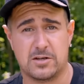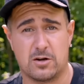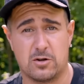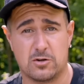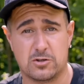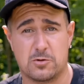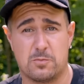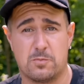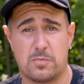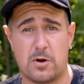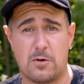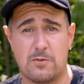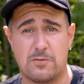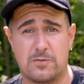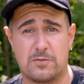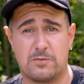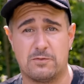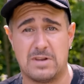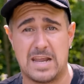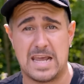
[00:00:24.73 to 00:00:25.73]
I lost them both
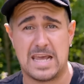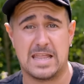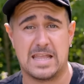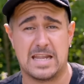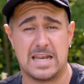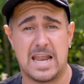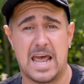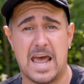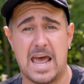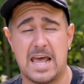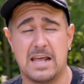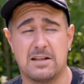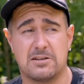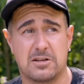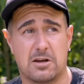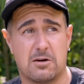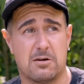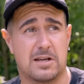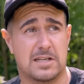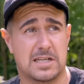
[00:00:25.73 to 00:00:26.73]
near the net, so
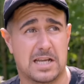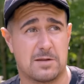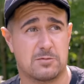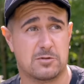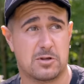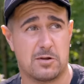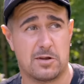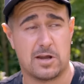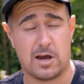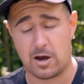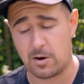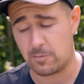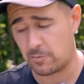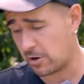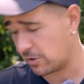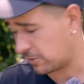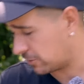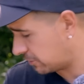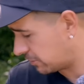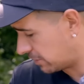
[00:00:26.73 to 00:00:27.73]
I was absolutely
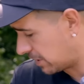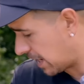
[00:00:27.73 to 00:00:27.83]
heartbroken on